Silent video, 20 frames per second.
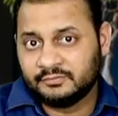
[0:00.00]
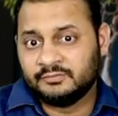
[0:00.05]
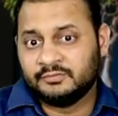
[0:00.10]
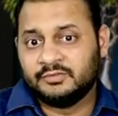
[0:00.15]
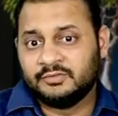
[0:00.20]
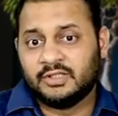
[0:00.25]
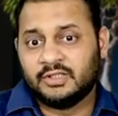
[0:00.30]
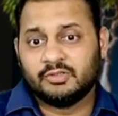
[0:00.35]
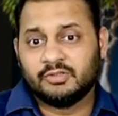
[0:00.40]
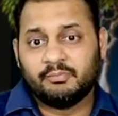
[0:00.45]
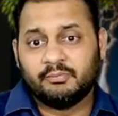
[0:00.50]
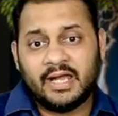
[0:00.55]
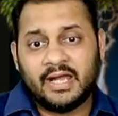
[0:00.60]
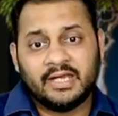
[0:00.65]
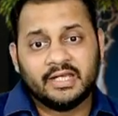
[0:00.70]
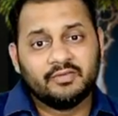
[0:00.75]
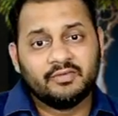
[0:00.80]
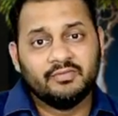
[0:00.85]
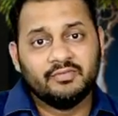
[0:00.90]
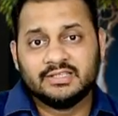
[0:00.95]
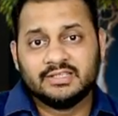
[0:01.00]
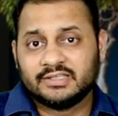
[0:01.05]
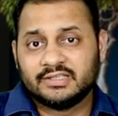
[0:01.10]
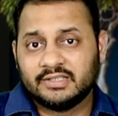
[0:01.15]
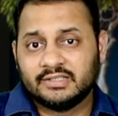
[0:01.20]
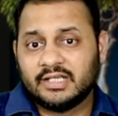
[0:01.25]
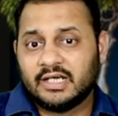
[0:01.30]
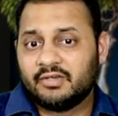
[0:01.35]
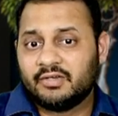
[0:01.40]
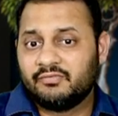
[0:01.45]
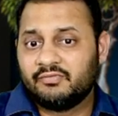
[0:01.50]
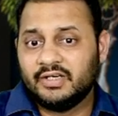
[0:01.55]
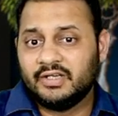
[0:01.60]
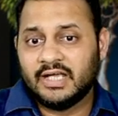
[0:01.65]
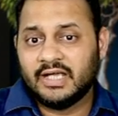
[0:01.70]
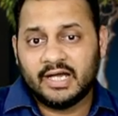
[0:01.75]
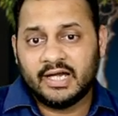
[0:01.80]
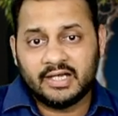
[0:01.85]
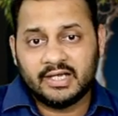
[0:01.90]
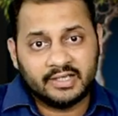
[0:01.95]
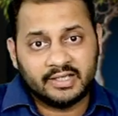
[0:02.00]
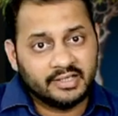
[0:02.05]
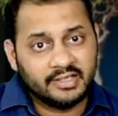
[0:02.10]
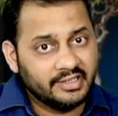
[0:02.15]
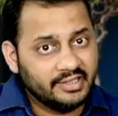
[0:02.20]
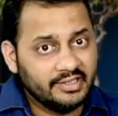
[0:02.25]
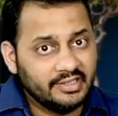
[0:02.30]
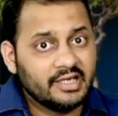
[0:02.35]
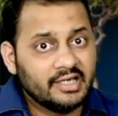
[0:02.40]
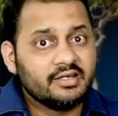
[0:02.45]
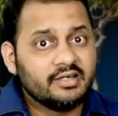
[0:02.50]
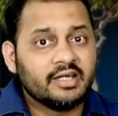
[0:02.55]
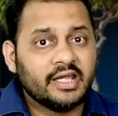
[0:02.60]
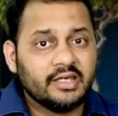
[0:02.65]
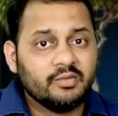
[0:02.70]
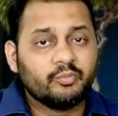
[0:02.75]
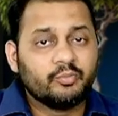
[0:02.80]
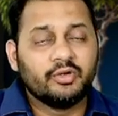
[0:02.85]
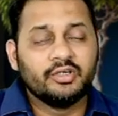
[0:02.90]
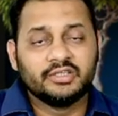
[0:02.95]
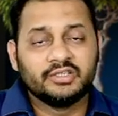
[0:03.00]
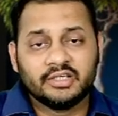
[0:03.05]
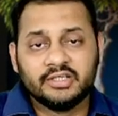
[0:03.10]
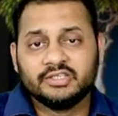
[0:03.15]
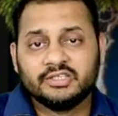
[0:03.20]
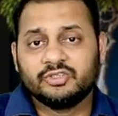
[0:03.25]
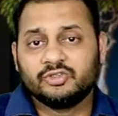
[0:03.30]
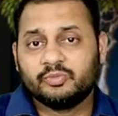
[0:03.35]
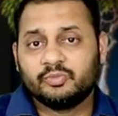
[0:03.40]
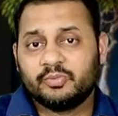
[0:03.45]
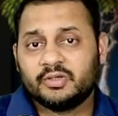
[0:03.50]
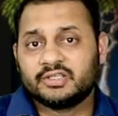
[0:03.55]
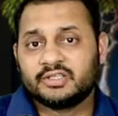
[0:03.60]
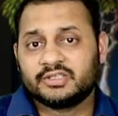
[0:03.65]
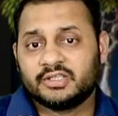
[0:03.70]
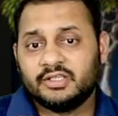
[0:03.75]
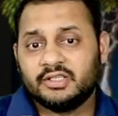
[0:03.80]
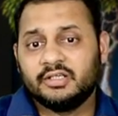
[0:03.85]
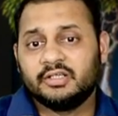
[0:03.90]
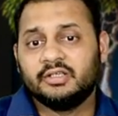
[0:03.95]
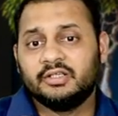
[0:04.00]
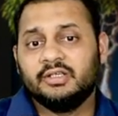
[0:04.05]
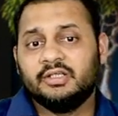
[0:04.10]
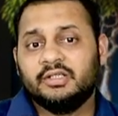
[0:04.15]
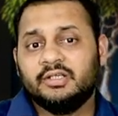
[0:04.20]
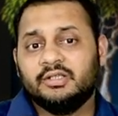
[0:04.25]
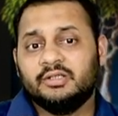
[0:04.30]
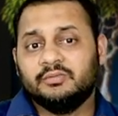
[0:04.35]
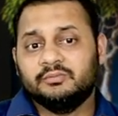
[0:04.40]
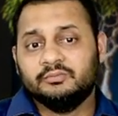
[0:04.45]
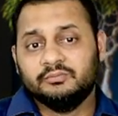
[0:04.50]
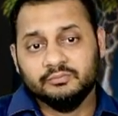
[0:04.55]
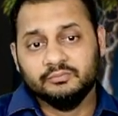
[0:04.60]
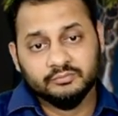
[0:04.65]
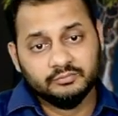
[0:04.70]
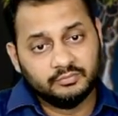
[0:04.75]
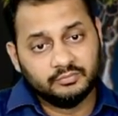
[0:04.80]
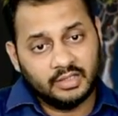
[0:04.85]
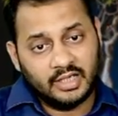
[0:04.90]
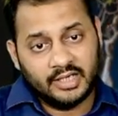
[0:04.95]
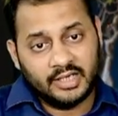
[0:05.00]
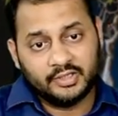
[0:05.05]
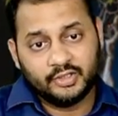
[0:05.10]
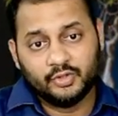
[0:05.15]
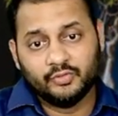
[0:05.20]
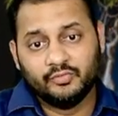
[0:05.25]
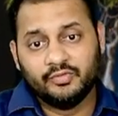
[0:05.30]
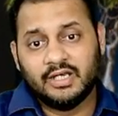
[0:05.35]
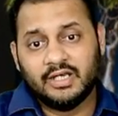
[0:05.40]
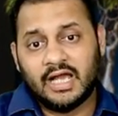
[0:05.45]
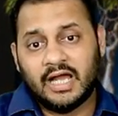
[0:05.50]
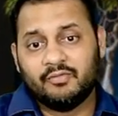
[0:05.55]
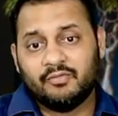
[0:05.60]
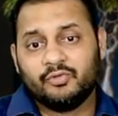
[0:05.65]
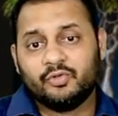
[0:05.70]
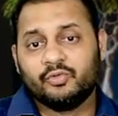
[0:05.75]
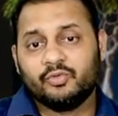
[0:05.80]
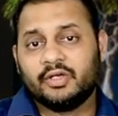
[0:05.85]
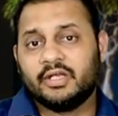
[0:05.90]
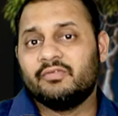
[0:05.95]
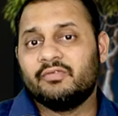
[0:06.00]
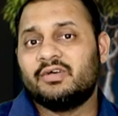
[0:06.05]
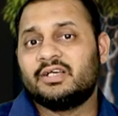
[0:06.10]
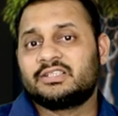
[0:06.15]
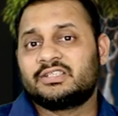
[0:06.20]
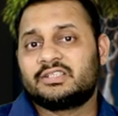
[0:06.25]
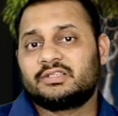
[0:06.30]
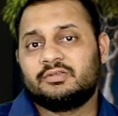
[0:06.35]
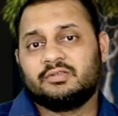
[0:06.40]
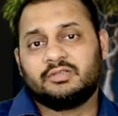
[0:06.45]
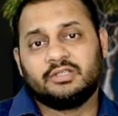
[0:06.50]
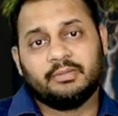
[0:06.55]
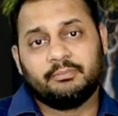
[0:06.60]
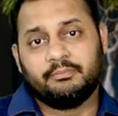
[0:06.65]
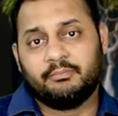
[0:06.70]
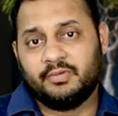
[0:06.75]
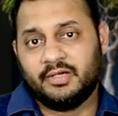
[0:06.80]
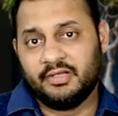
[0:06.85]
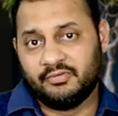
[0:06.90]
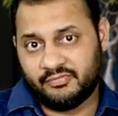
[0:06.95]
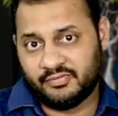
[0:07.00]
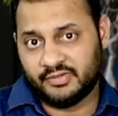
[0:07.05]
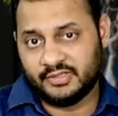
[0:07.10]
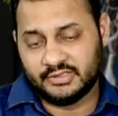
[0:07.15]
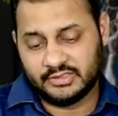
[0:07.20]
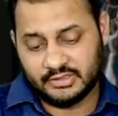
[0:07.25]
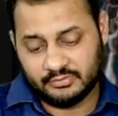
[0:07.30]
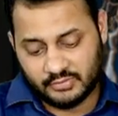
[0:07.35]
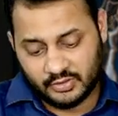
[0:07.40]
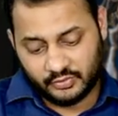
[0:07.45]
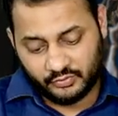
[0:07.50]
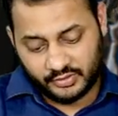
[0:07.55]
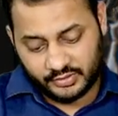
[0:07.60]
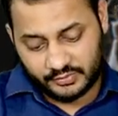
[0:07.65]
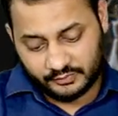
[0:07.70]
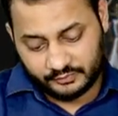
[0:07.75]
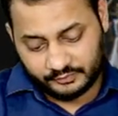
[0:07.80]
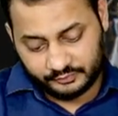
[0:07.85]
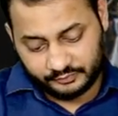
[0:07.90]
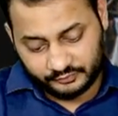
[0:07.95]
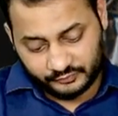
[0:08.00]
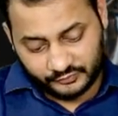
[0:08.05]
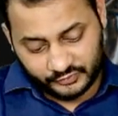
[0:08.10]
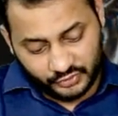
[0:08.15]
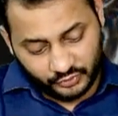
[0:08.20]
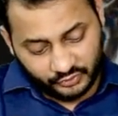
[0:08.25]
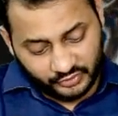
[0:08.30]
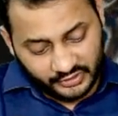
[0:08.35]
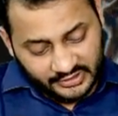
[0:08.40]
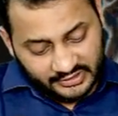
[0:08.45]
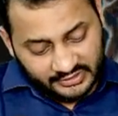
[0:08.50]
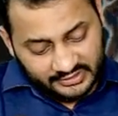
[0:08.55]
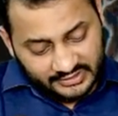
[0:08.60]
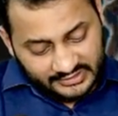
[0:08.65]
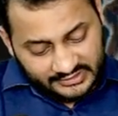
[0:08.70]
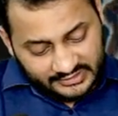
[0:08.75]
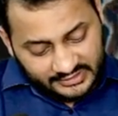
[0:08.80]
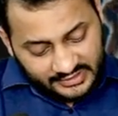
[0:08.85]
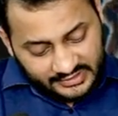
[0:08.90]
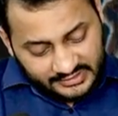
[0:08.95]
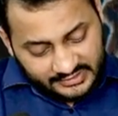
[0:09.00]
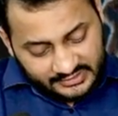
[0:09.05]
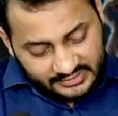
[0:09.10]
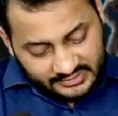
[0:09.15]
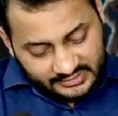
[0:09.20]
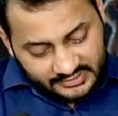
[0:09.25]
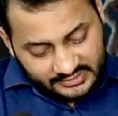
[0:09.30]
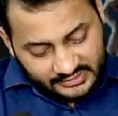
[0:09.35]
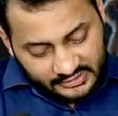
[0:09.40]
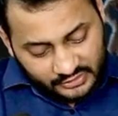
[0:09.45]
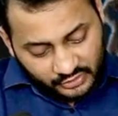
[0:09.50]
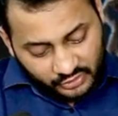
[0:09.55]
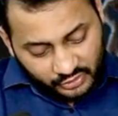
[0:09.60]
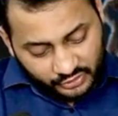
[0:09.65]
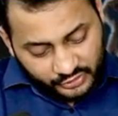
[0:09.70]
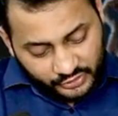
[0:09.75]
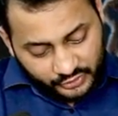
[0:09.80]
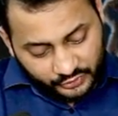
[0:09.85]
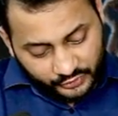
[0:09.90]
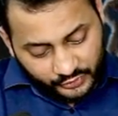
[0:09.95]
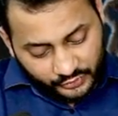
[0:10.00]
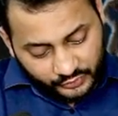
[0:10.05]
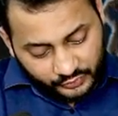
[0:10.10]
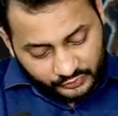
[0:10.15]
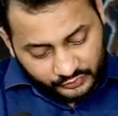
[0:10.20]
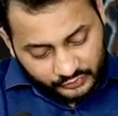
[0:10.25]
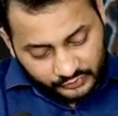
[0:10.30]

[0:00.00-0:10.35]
Now the bank will say that we had agreed at 9.30% and you will have to give us the difference amount. So in this case, this is a loss to you.